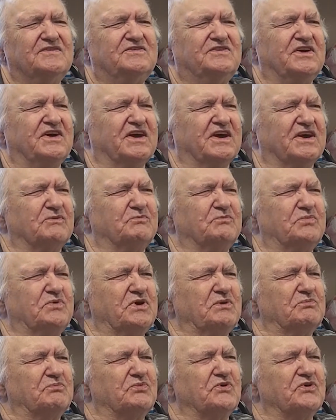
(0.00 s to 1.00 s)
taking
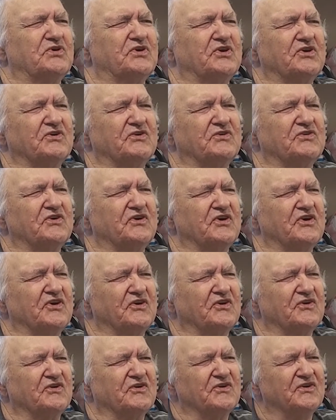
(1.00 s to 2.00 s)
people here and
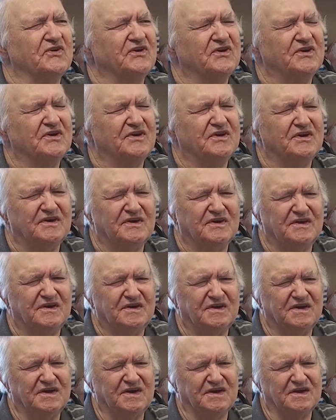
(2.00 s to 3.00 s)
there,
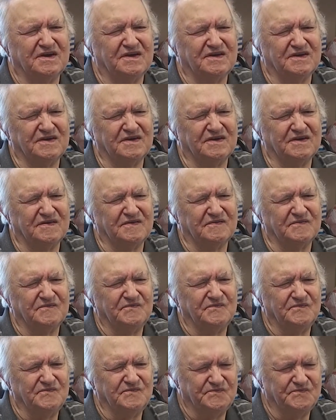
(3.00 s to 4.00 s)
and um,